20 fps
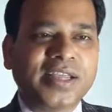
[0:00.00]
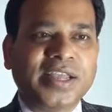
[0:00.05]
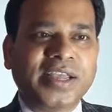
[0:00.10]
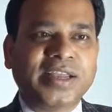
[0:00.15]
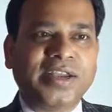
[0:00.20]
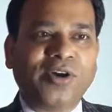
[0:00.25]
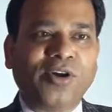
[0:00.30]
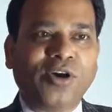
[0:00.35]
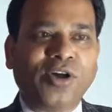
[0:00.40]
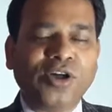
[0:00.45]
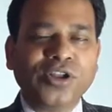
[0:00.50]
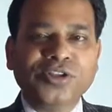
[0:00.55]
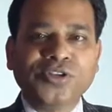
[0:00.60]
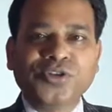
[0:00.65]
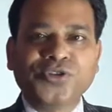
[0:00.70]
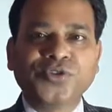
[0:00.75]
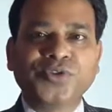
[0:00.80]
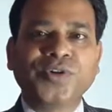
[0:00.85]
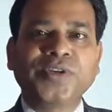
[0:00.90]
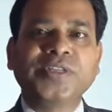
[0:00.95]
And all
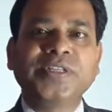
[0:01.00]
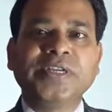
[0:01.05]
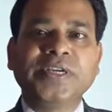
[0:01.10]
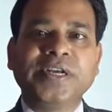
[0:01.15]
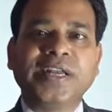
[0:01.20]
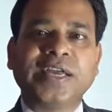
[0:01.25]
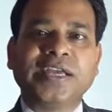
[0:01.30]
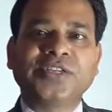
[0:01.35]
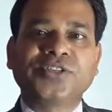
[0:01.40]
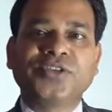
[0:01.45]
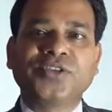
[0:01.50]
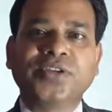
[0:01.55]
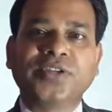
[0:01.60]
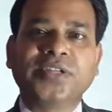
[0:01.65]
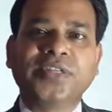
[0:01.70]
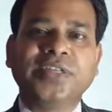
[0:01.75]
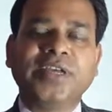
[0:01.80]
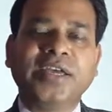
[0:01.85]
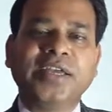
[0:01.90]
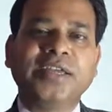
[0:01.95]
together
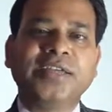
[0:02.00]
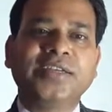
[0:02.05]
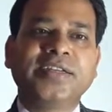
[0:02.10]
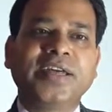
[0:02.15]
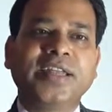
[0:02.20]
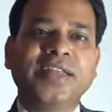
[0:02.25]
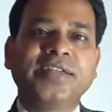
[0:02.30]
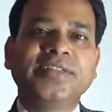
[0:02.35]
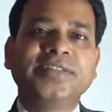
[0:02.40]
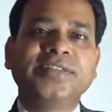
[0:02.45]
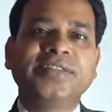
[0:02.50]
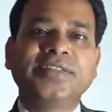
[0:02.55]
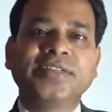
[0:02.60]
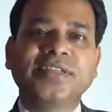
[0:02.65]
actually the intelligence